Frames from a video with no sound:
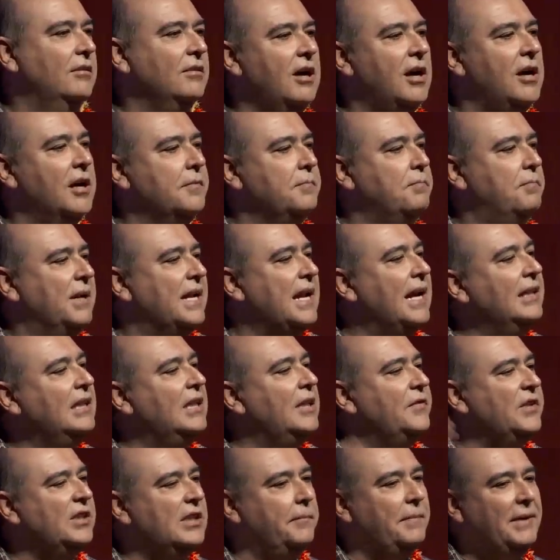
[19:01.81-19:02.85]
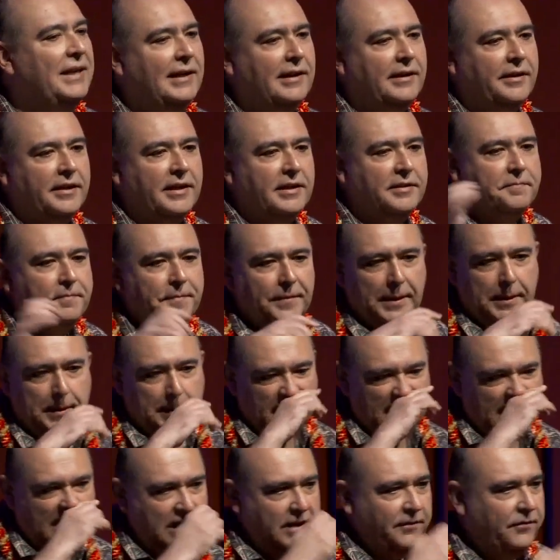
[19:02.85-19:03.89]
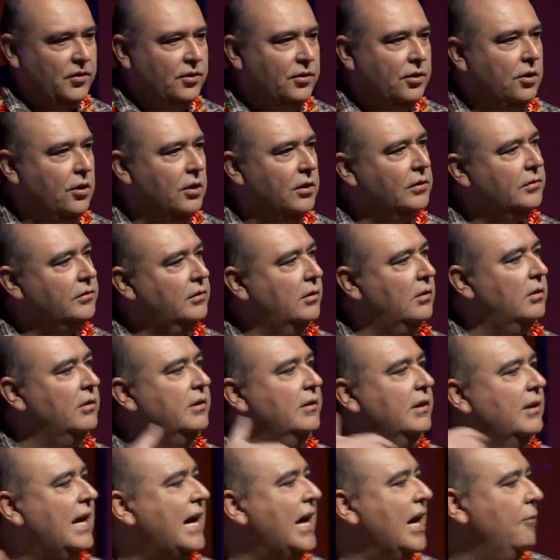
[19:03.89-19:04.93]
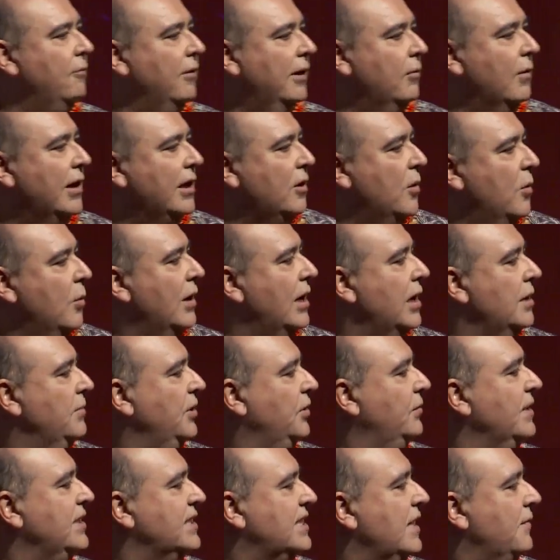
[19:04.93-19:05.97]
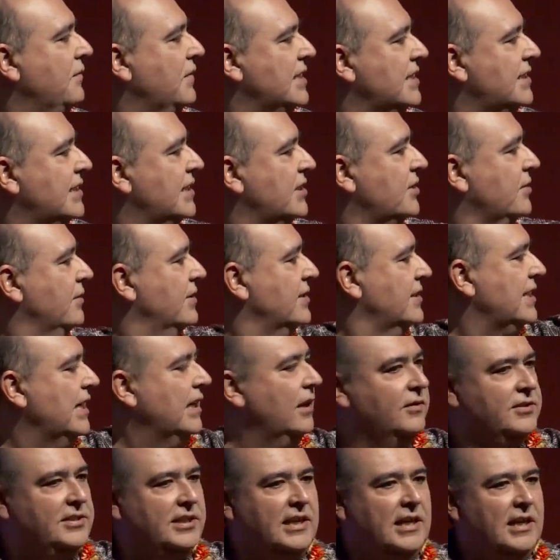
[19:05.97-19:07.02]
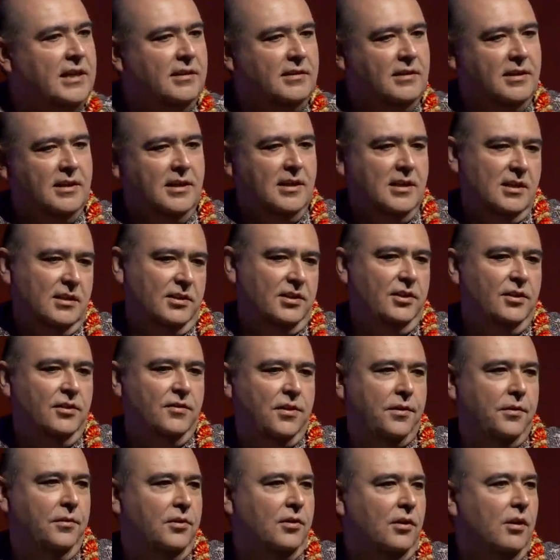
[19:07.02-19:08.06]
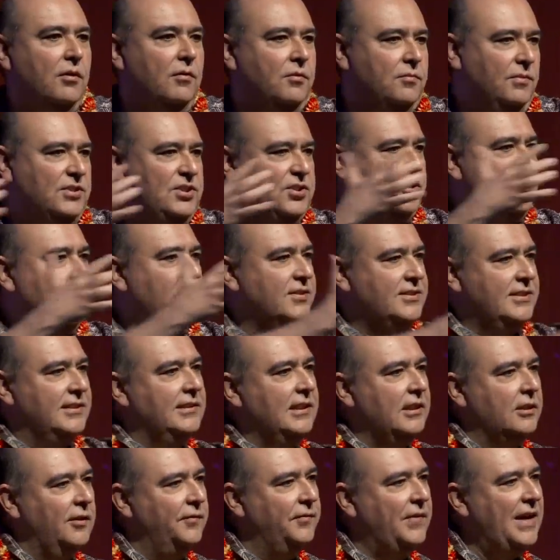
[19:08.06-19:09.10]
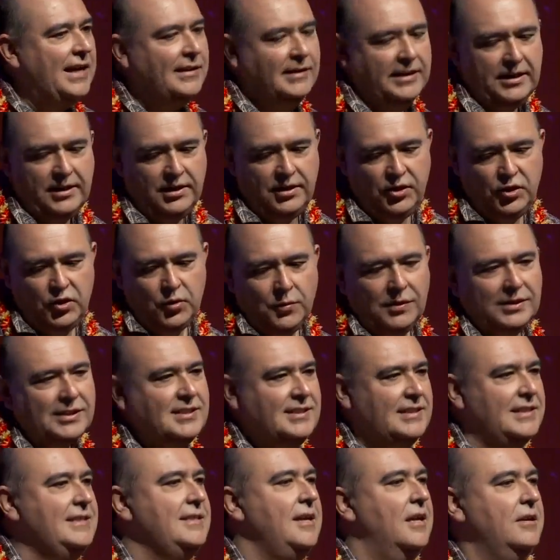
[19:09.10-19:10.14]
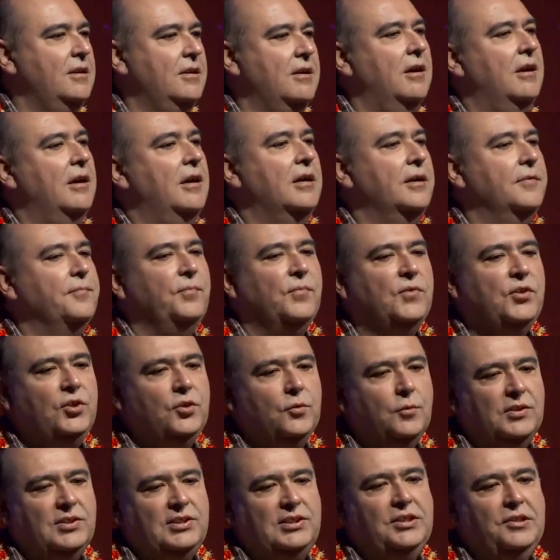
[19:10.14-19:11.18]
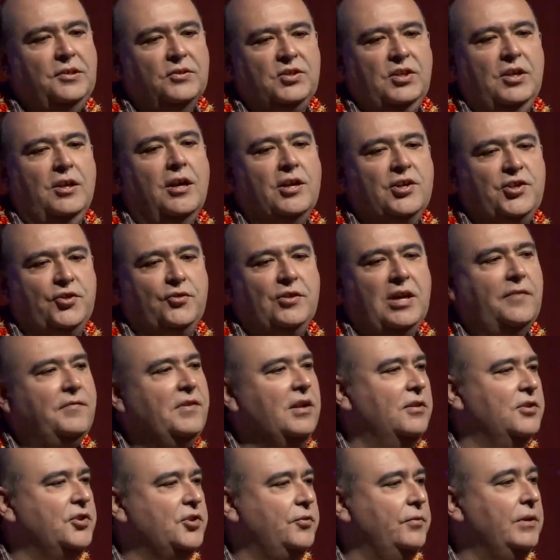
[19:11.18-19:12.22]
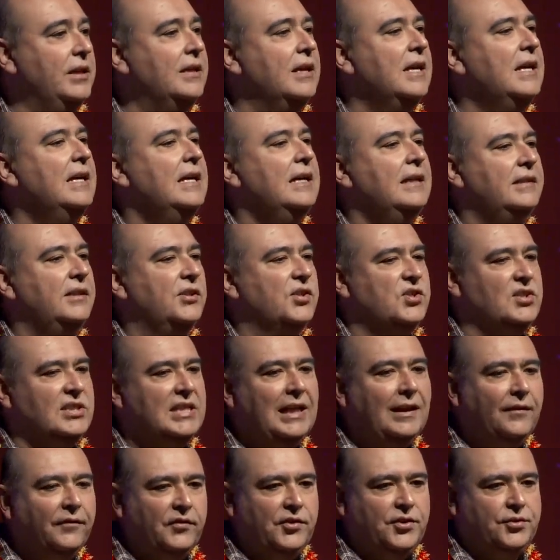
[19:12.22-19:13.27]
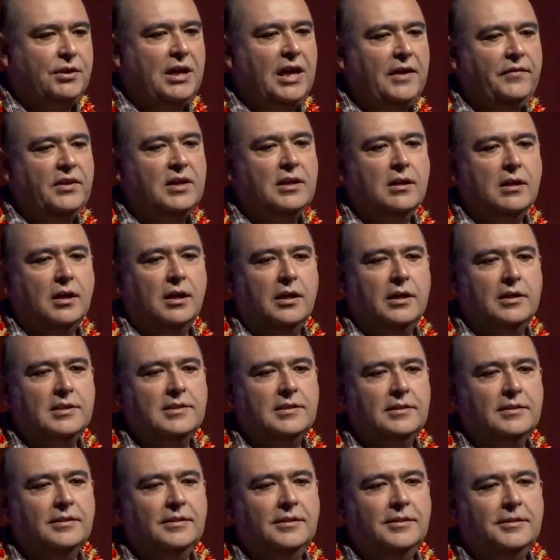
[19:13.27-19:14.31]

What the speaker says: a lot, but I live in the Bay Area, and if you go on Highway 101 between San Francisco and San Jose, you know, which is called Silicon Valley, you will see that car. You will see those cars driving on the street. They're self-driving cars,